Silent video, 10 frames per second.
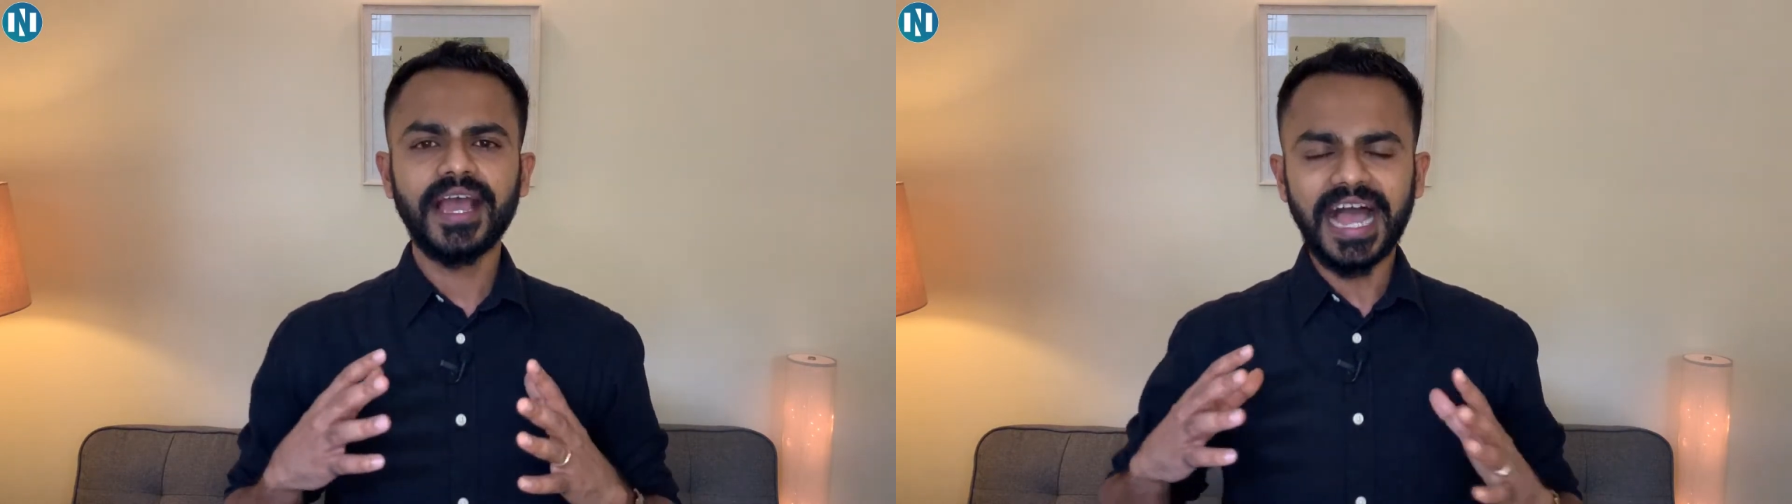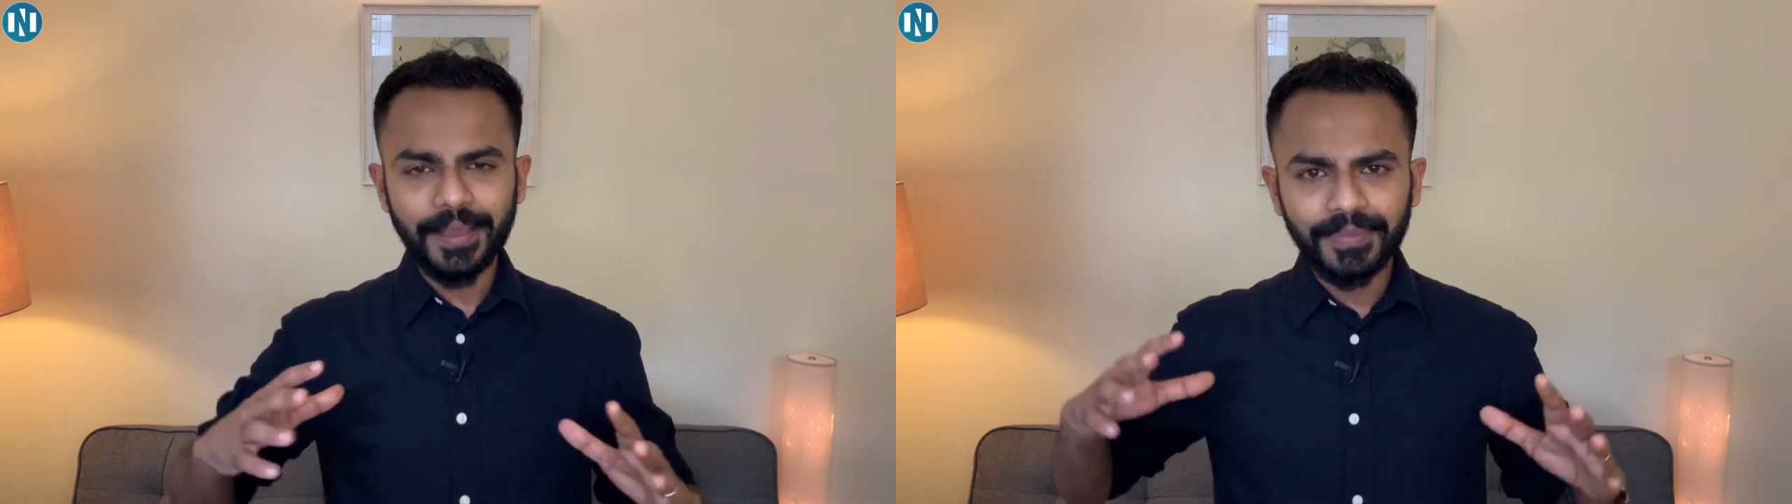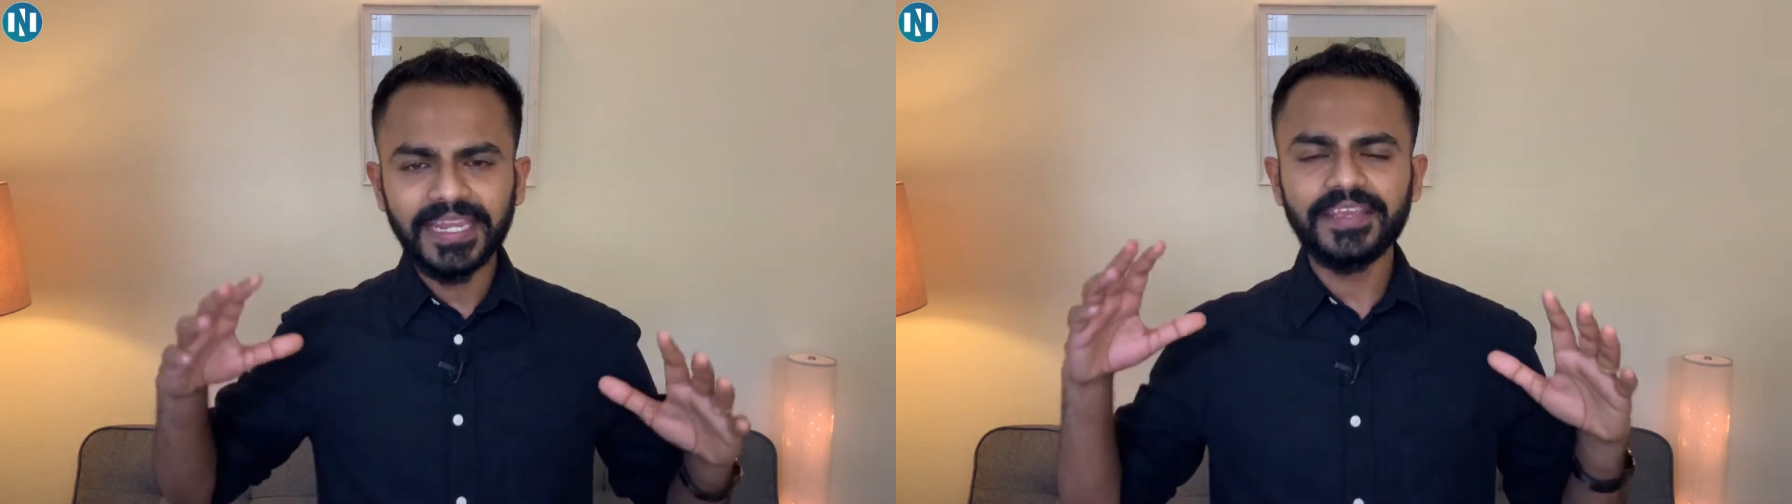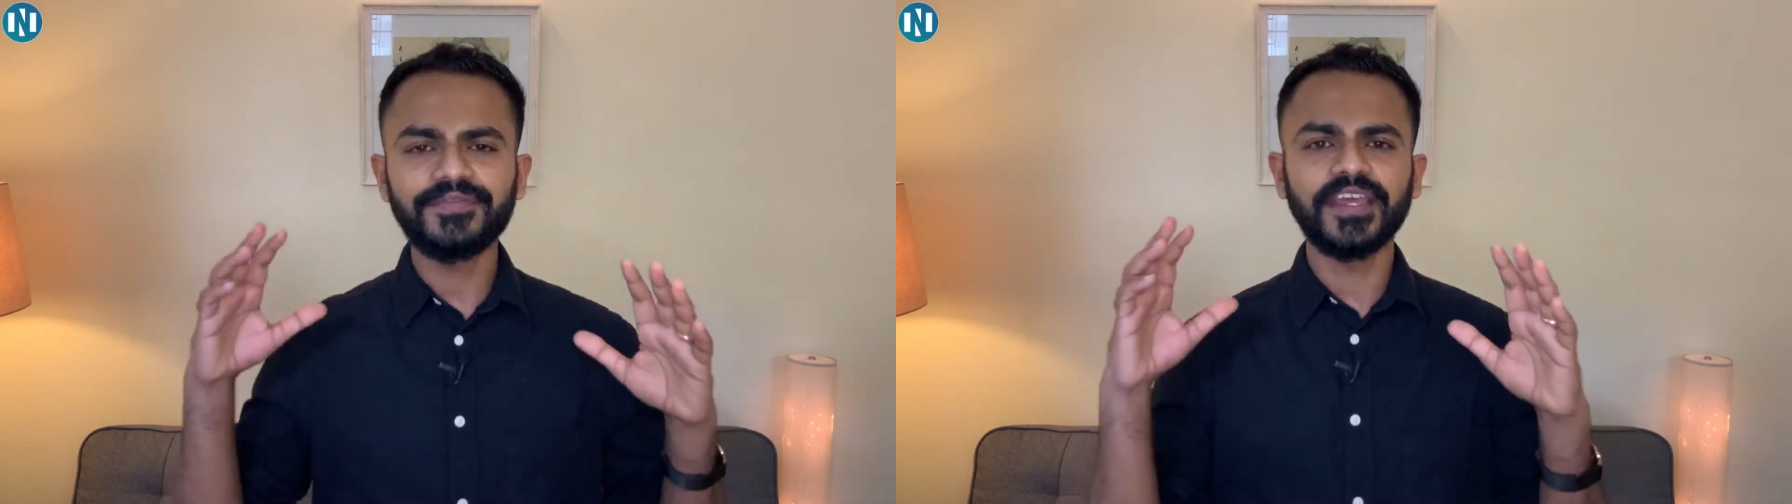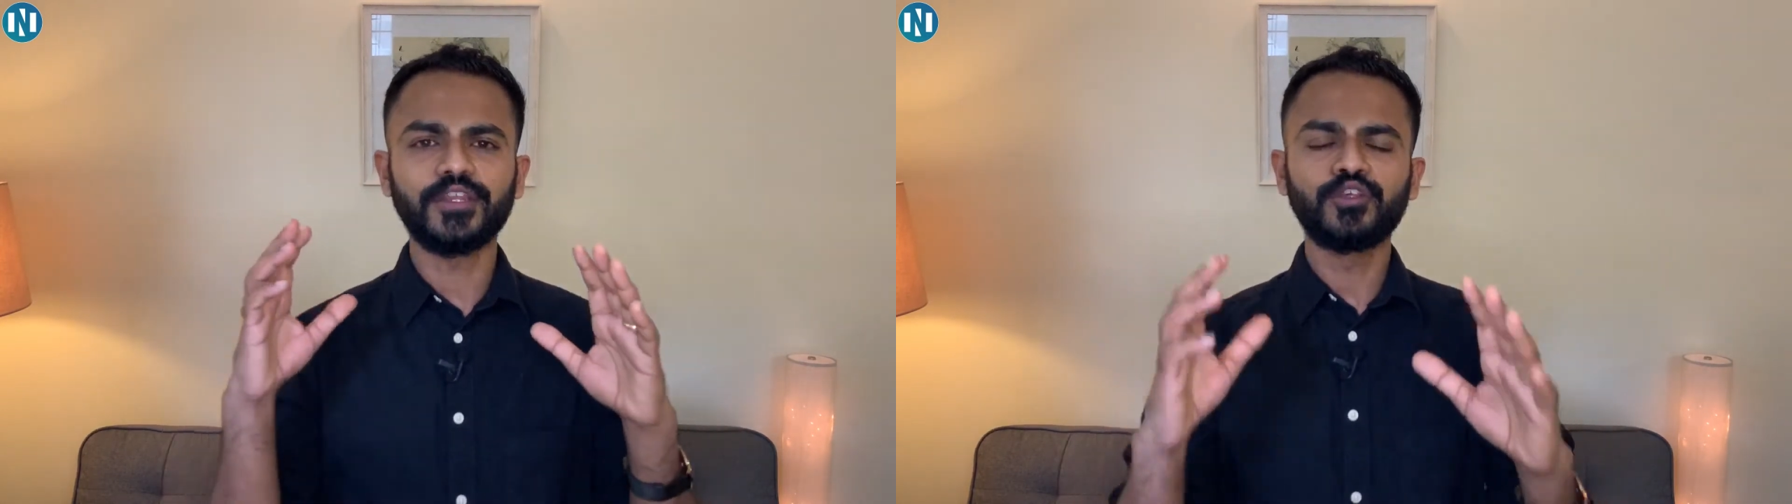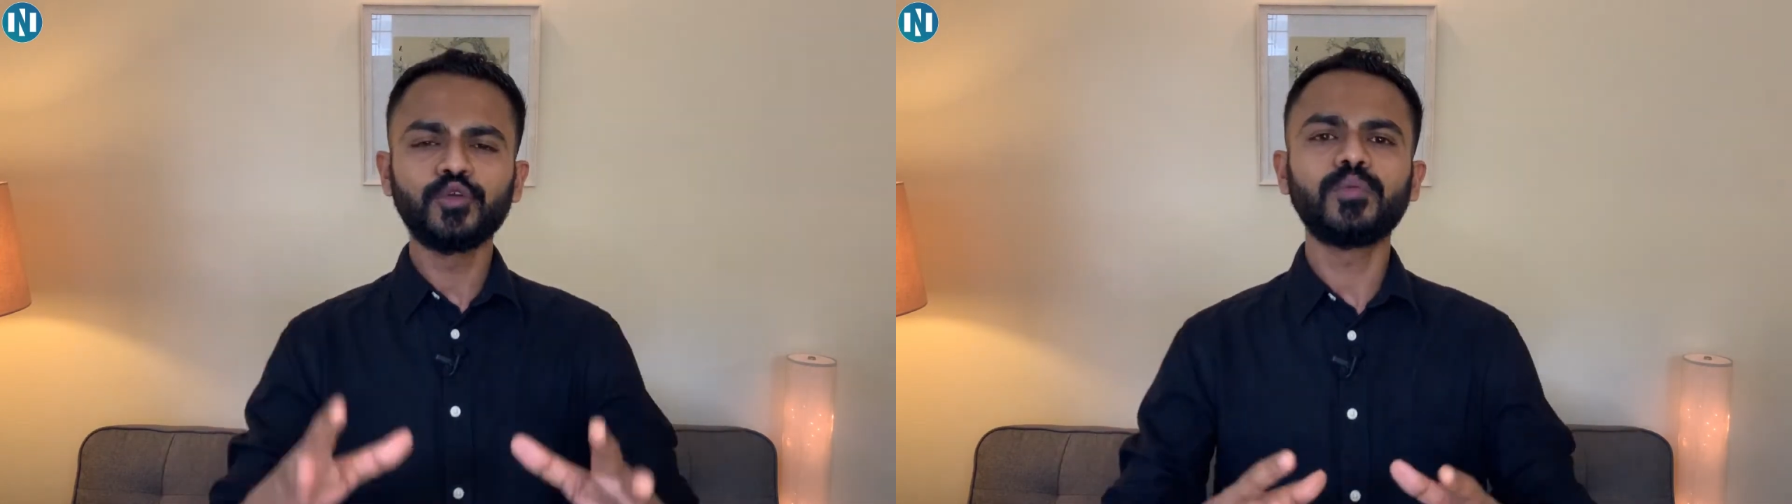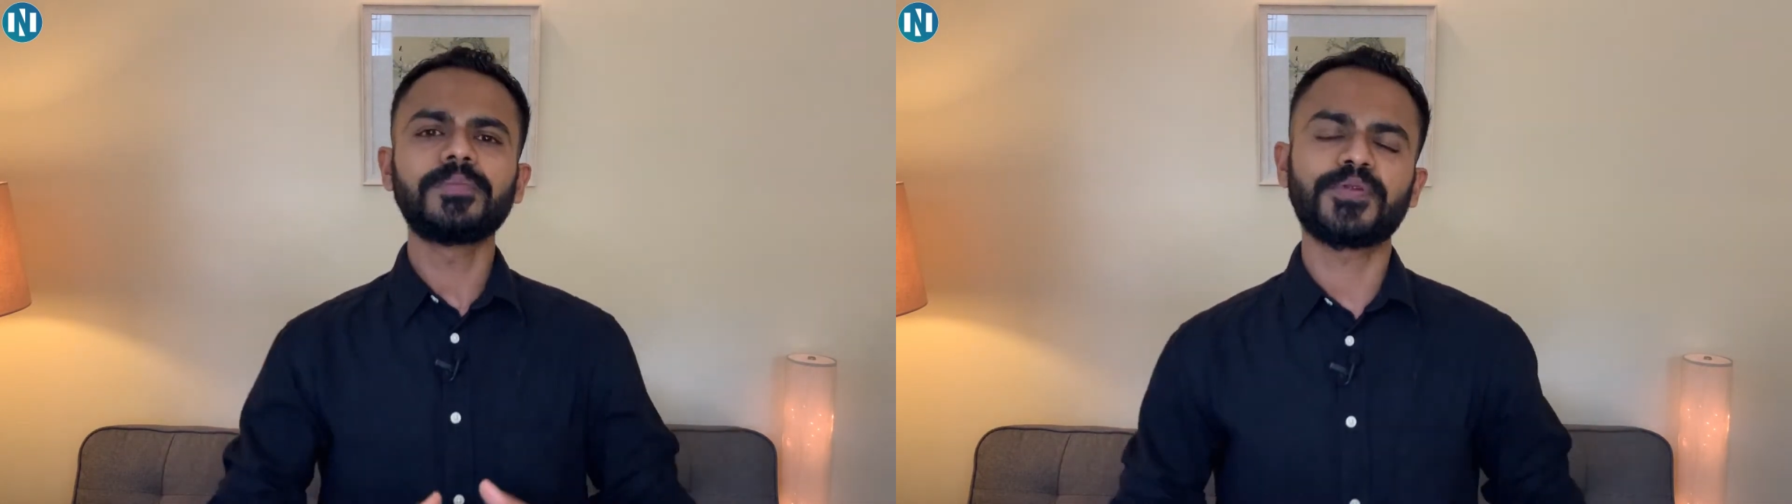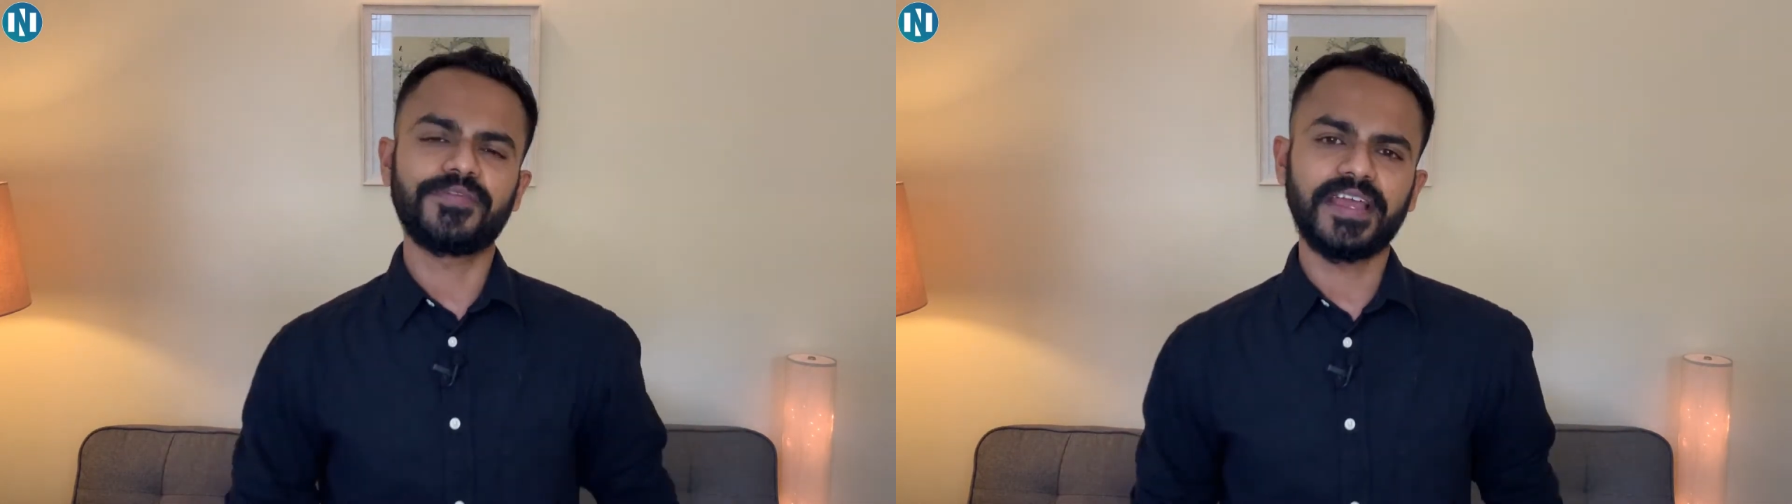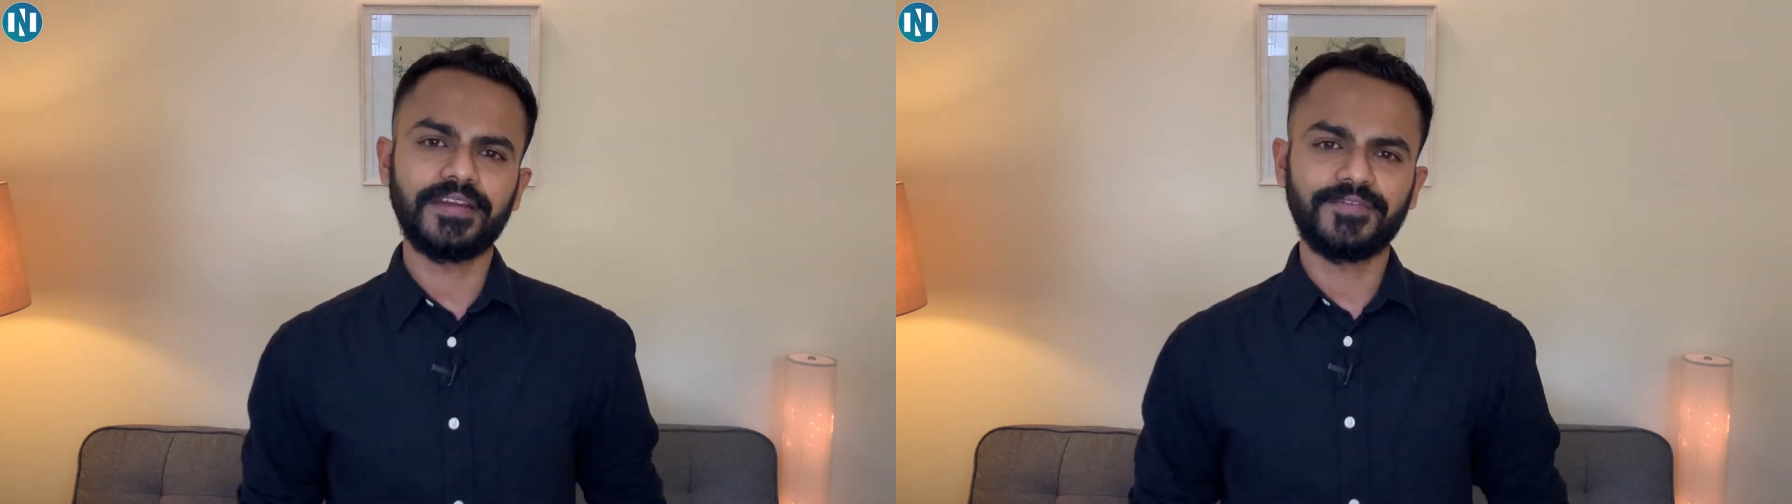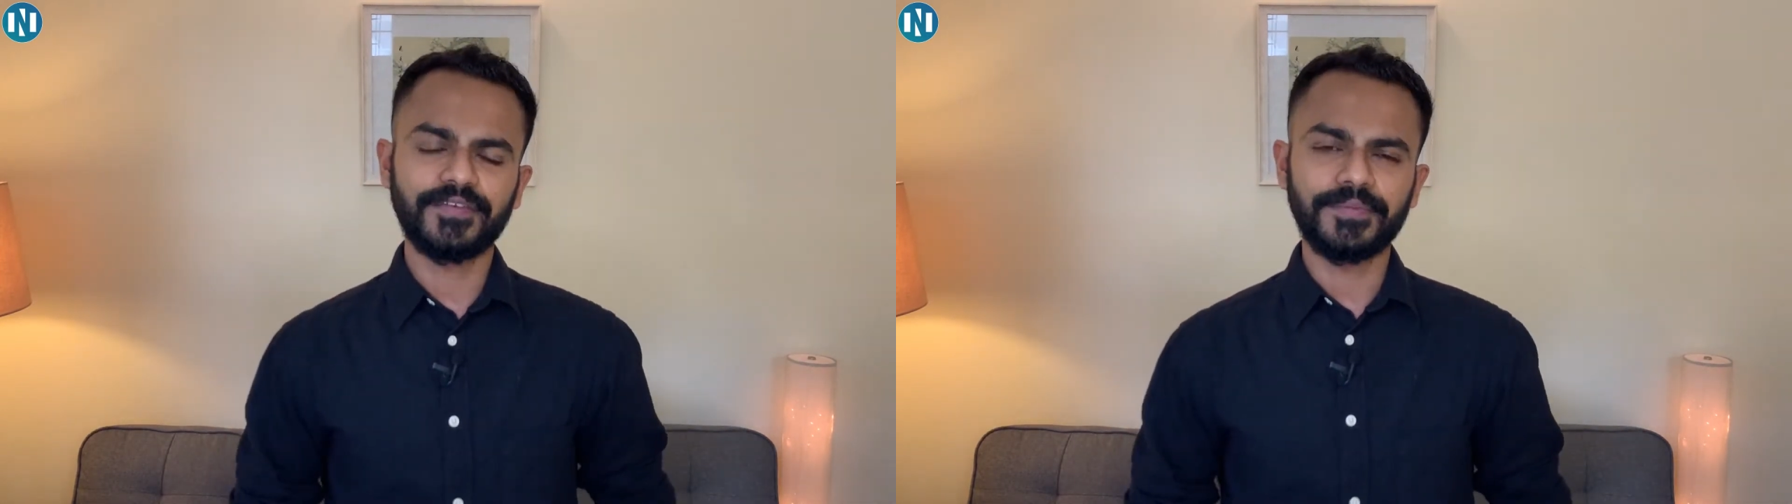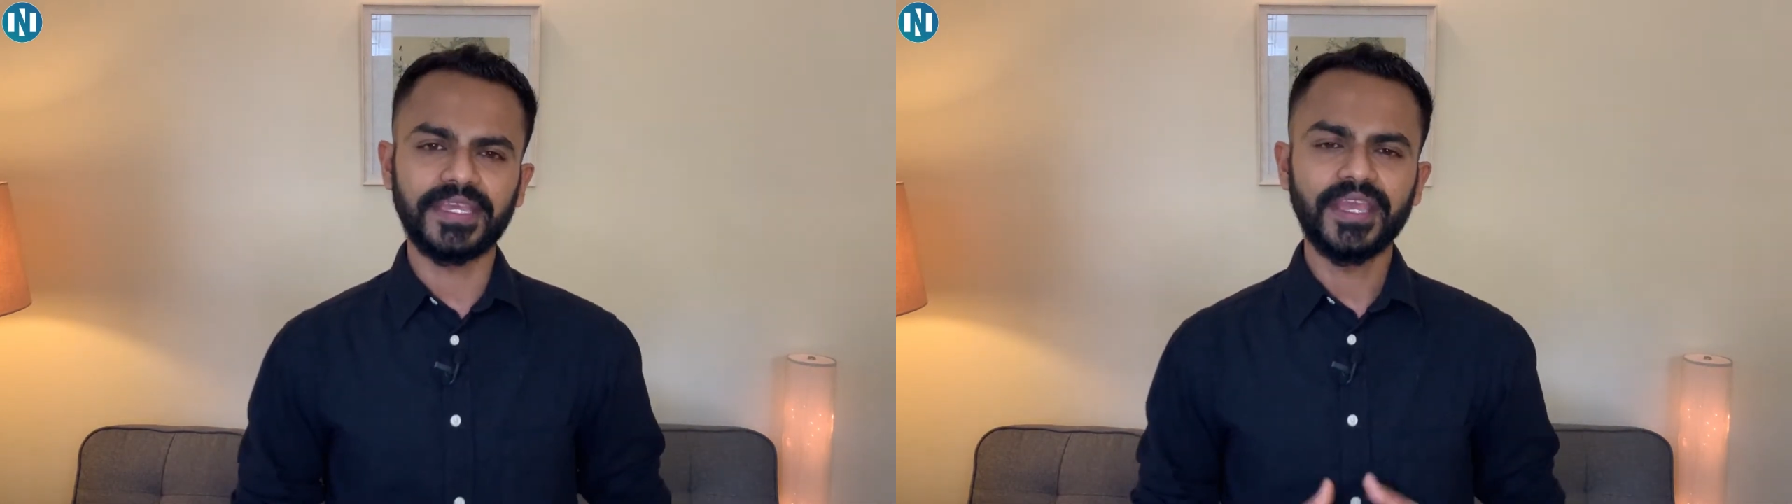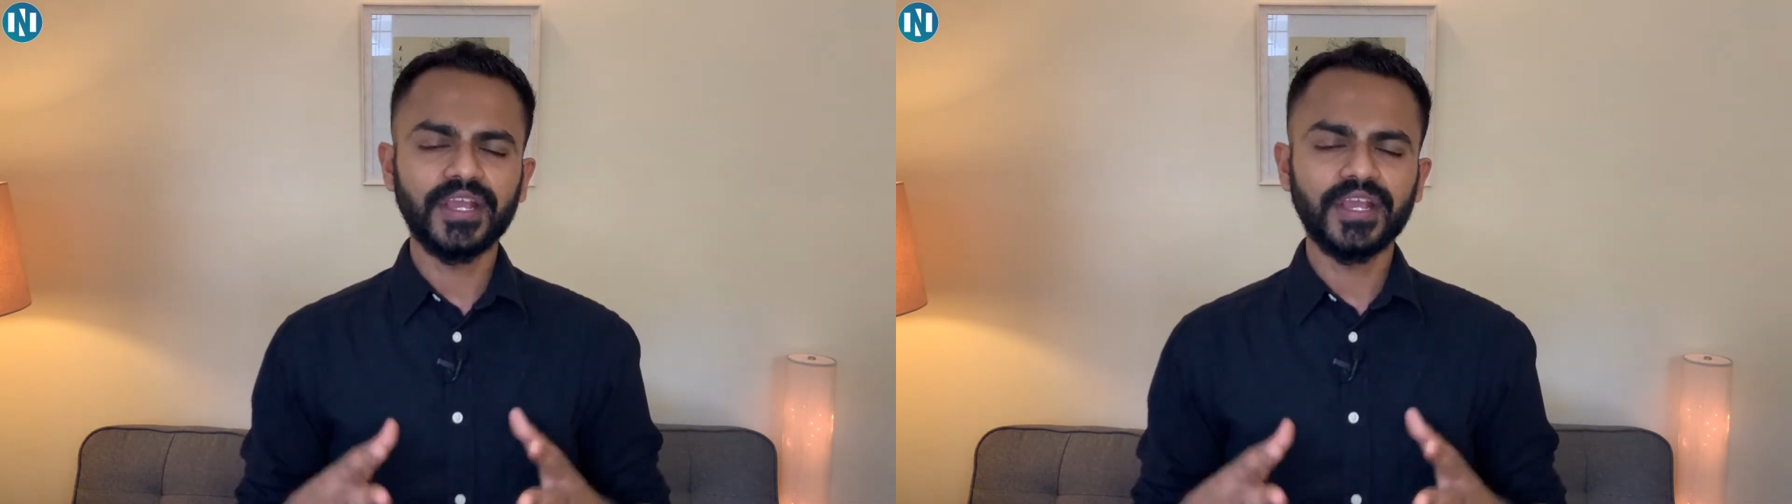I believe that you will provide for me.